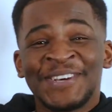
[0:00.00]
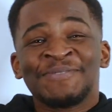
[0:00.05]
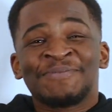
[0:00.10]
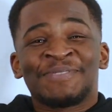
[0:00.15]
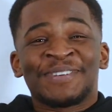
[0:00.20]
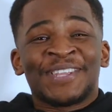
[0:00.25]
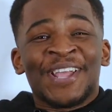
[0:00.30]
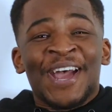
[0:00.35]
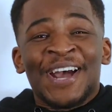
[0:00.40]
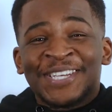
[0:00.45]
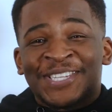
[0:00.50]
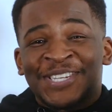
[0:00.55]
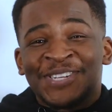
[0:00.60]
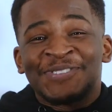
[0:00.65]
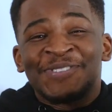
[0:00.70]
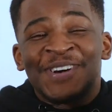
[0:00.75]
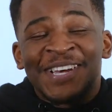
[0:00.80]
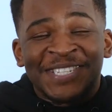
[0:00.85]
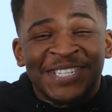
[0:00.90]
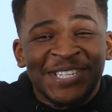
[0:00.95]

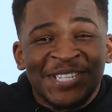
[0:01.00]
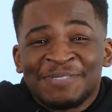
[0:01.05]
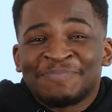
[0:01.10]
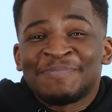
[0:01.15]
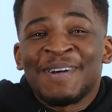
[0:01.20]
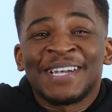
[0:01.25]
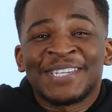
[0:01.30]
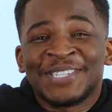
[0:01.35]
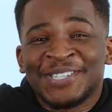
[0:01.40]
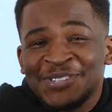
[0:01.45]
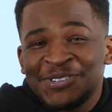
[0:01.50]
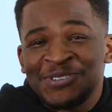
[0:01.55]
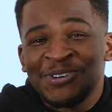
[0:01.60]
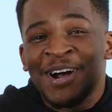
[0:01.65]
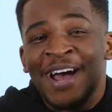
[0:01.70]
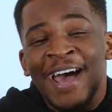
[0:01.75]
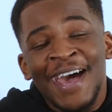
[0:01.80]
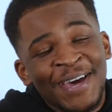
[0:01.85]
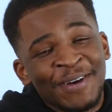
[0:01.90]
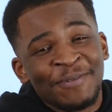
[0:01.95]
Production, where's the special?
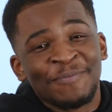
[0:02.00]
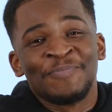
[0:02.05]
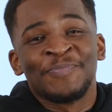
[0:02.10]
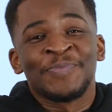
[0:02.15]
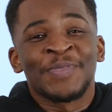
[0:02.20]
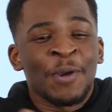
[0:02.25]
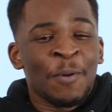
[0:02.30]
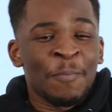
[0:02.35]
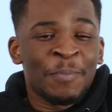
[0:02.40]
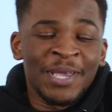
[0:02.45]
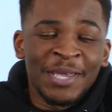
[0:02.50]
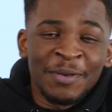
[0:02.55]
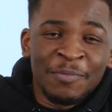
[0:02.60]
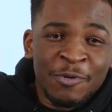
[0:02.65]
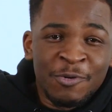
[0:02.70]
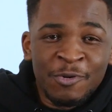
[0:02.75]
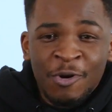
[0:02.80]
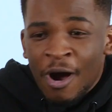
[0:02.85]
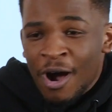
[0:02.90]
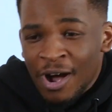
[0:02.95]
Hey,
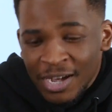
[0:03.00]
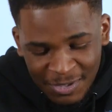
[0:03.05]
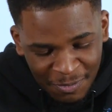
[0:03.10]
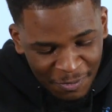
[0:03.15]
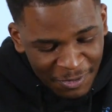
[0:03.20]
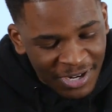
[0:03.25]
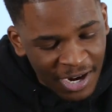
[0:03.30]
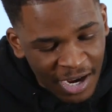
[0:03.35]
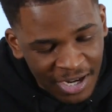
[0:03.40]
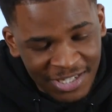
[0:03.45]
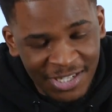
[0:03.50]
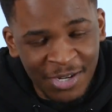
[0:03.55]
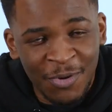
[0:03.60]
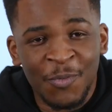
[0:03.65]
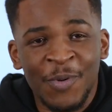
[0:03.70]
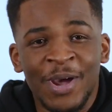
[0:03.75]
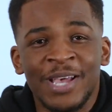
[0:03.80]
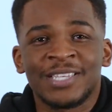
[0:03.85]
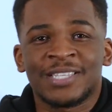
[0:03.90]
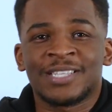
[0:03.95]
people, ask production,
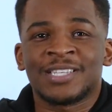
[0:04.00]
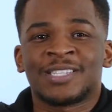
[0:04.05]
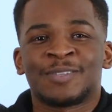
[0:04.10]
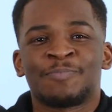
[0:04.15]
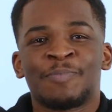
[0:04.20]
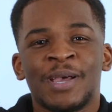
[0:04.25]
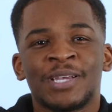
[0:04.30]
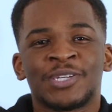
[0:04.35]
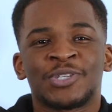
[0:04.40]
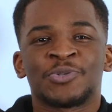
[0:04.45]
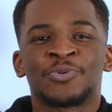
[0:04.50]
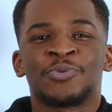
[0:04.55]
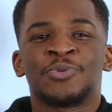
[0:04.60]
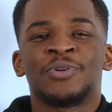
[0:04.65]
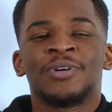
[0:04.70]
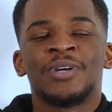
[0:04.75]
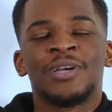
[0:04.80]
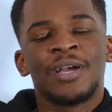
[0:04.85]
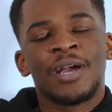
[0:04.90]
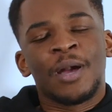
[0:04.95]
where's the
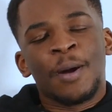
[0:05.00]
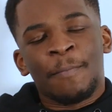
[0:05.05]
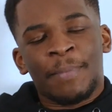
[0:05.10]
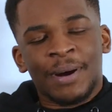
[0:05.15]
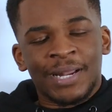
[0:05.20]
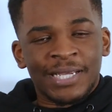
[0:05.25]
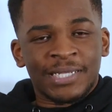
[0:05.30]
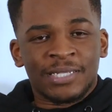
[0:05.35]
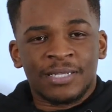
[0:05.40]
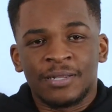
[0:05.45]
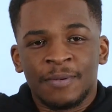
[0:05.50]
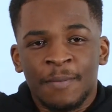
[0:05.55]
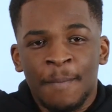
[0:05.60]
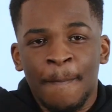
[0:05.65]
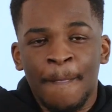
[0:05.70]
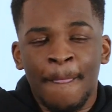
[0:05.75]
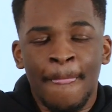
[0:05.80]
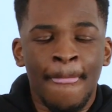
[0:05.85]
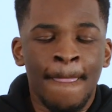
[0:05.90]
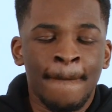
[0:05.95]
special? But listen,
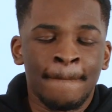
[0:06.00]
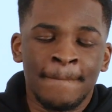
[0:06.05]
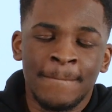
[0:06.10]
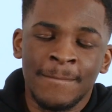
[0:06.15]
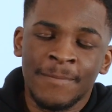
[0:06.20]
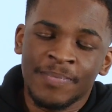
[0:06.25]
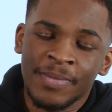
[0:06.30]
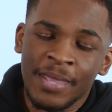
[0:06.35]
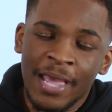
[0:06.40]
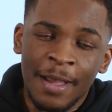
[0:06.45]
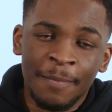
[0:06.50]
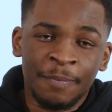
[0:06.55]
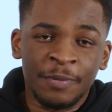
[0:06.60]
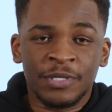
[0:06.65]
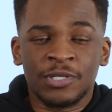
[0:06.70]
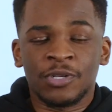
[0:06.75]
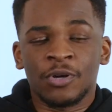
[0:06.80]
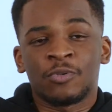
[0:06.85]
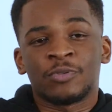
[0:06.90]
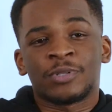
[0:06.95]

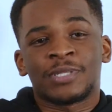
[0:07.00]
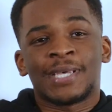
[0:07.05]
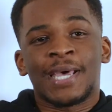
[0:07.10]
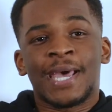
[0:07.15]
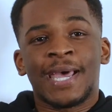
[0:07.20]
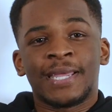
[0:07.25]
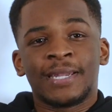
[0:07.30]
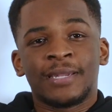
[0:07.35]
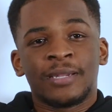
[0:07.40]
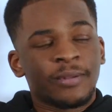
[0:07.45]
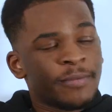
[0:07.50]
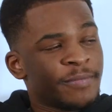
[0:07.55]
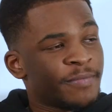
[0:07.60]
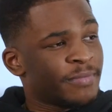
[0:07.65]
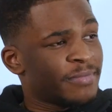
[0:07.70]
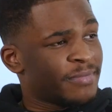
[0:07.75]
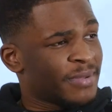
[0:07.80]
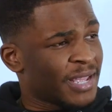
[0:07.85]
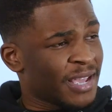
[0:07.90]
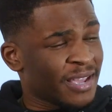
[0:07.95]
episode 10,
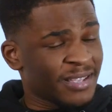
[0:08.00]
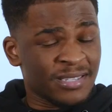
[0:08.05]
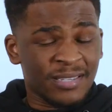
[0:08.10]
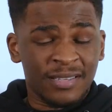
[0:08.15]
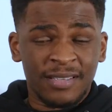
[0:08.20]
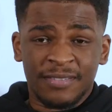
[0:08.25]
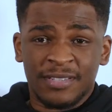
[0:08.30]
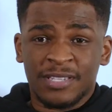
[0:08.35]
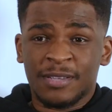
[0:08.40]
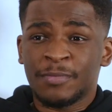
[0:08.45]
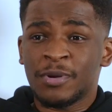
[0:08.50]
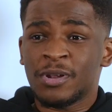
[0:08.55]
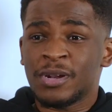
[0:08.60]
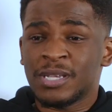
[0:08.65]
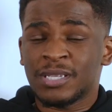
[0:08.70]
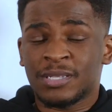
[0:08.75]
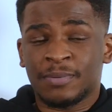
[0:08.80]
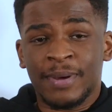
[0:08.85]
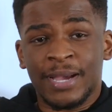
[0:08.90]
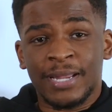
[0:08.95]
it's, to be
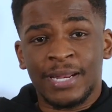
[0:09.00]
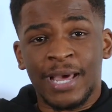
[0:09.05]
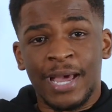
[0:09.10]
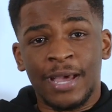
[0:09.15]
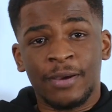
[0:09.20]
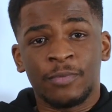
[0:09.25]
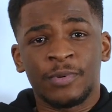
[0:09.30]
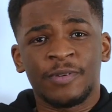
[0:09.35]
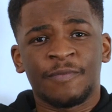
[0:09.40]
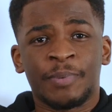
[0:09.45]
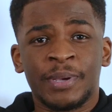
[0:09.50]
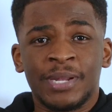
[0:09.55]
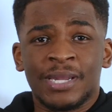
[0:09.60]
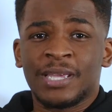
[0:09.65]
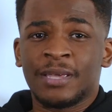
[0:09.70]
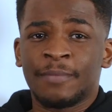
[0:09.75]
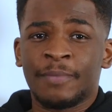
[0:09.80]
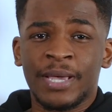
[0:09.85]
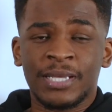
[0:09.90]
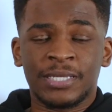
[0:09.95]
honest, man, like we've been
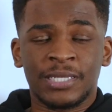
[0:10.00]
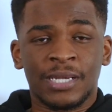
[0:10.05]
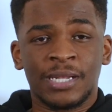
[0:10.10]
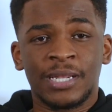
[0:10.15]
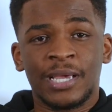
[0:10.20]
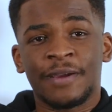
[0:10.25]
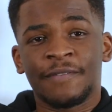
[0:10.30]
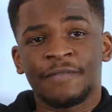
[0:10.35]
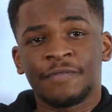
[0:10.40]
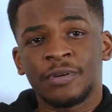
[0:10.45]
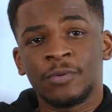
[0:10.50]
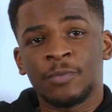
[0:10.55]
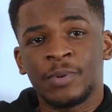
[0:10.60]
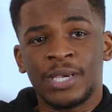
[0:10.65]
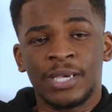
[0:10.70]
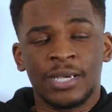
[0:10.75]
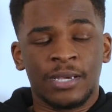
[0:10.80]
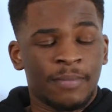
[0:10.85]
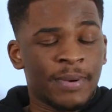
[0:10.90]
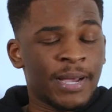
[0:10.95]
here basically every
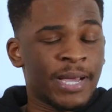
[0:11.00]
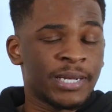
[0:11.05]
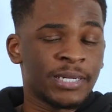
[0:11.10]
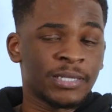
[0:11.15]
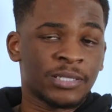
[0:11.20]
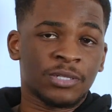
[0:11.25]
week, man.